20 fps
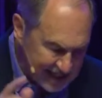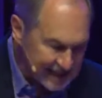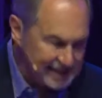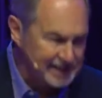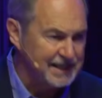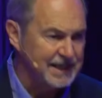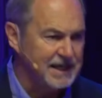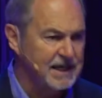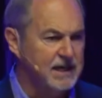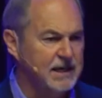
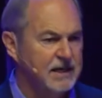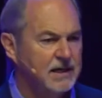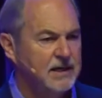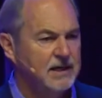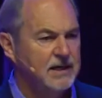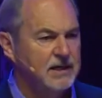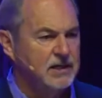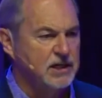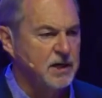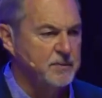easy?
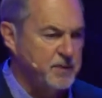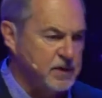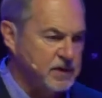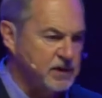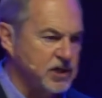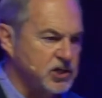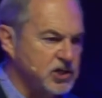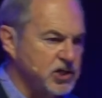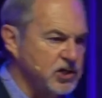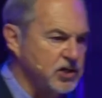to
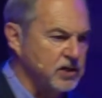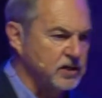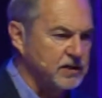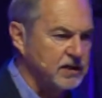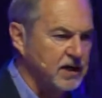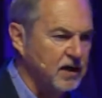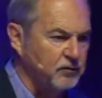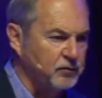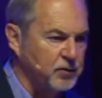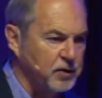position
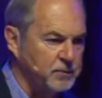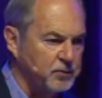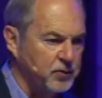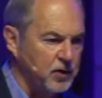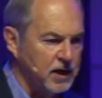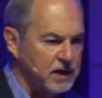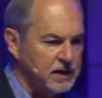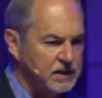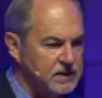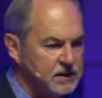yourself with
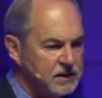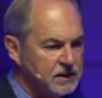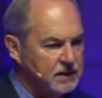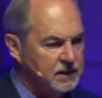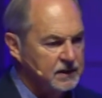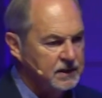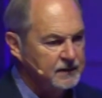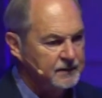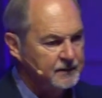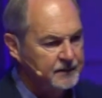praise.
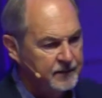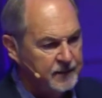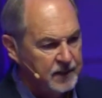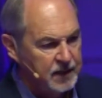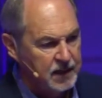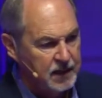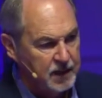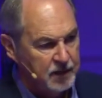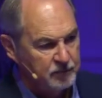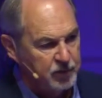
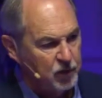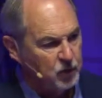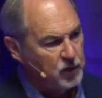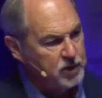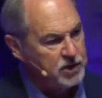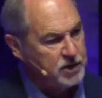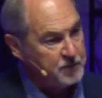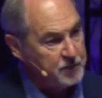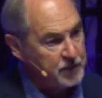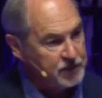But
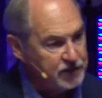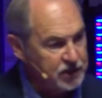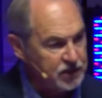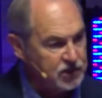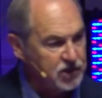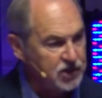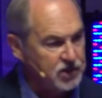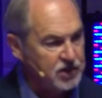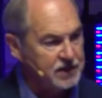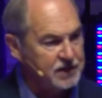when you
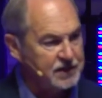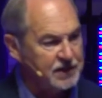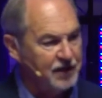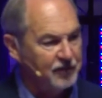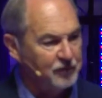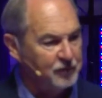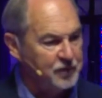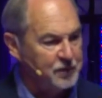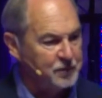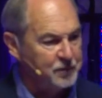position
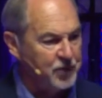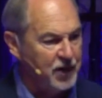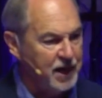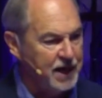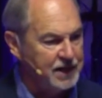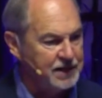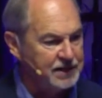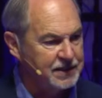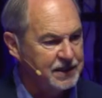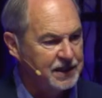yourself with
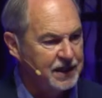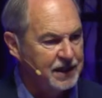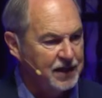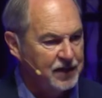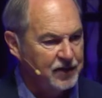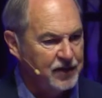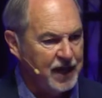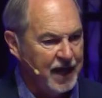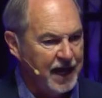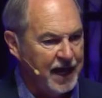praise,
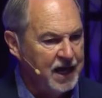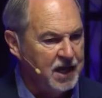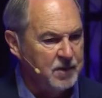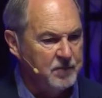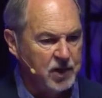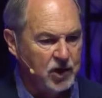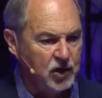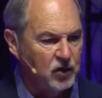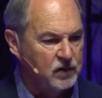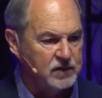the
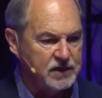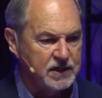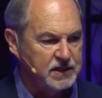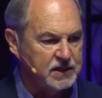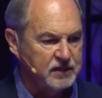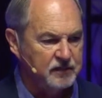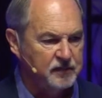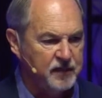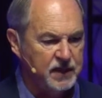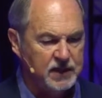enemy knows he's
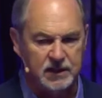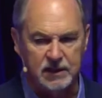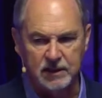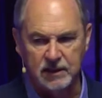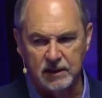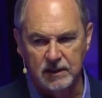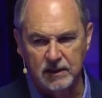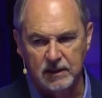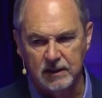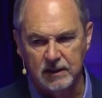defeated.